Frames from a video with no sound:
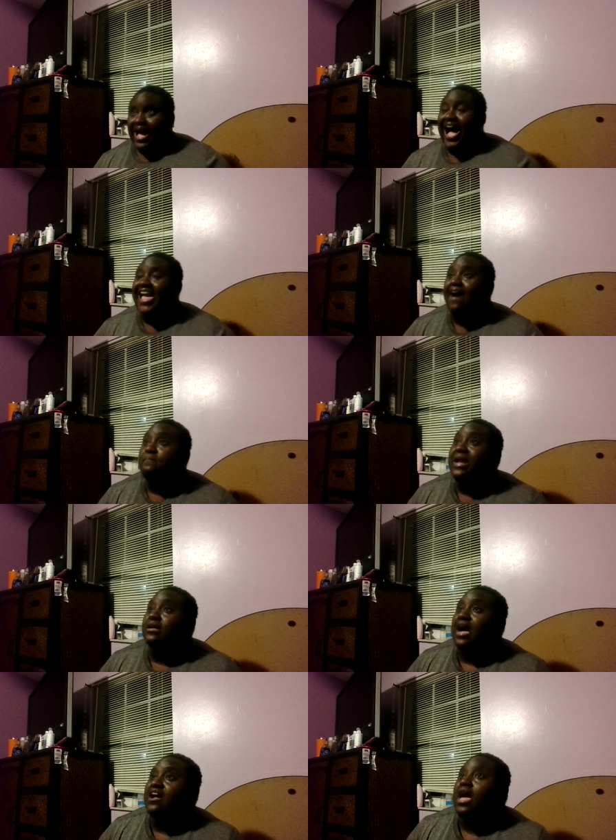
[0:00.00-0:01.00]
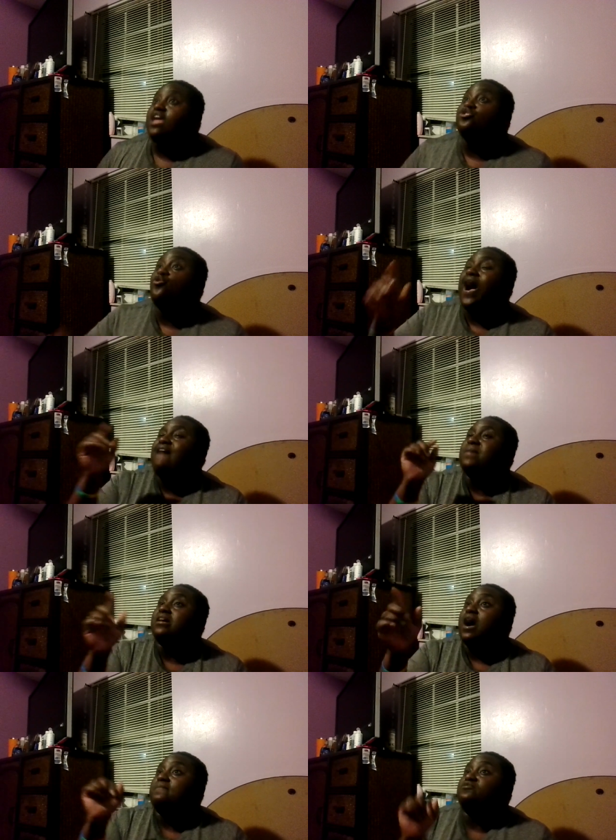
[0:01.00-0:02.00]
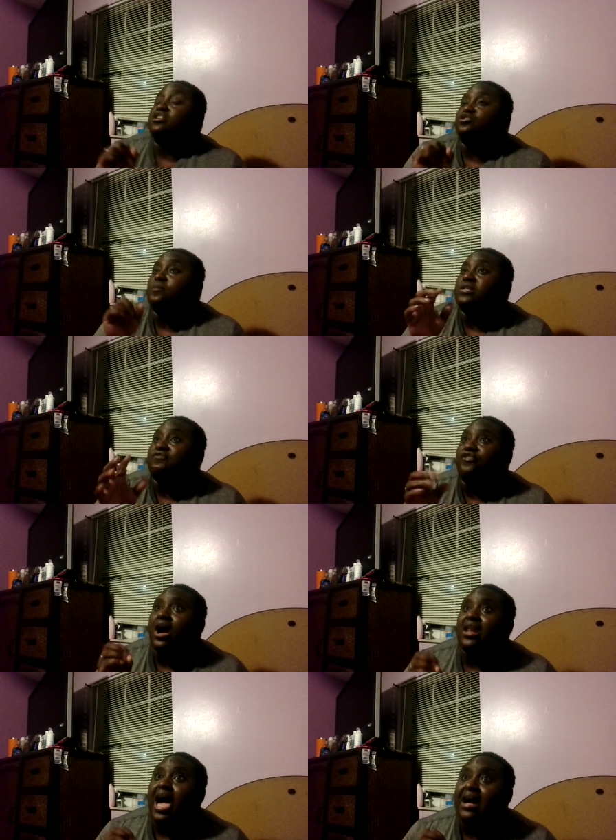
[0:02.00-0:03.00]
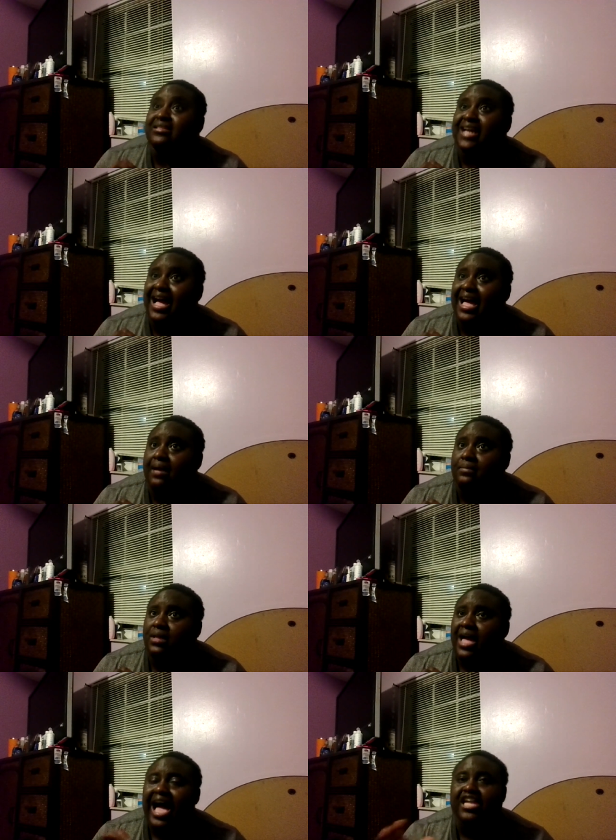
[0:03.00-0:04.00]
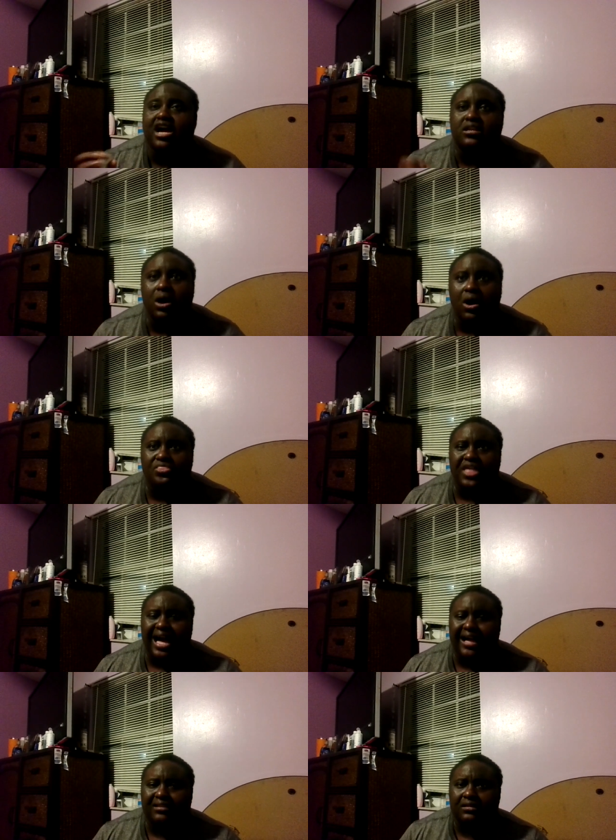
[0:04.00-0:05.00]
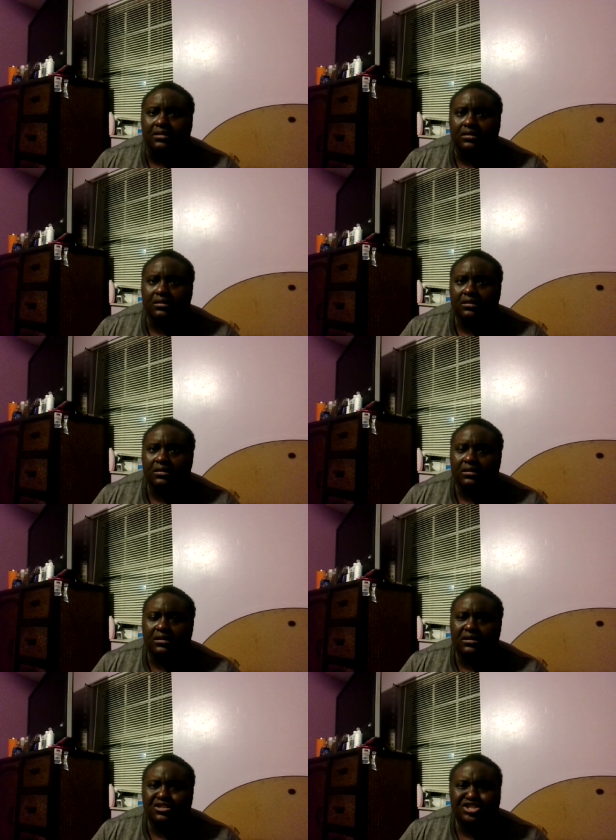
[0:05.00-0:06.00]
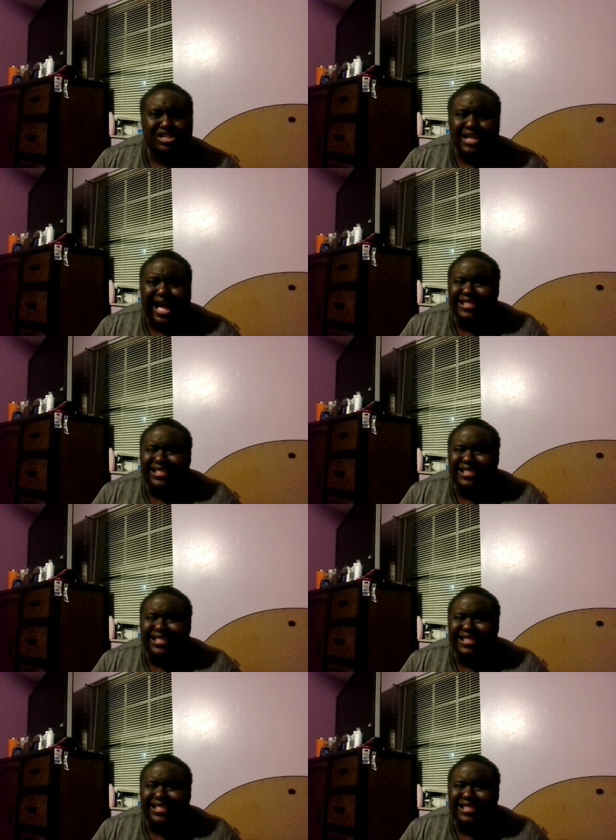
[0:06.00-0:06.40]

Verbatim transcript: I have been con- you. I been contributing for a long time. I you know that. She.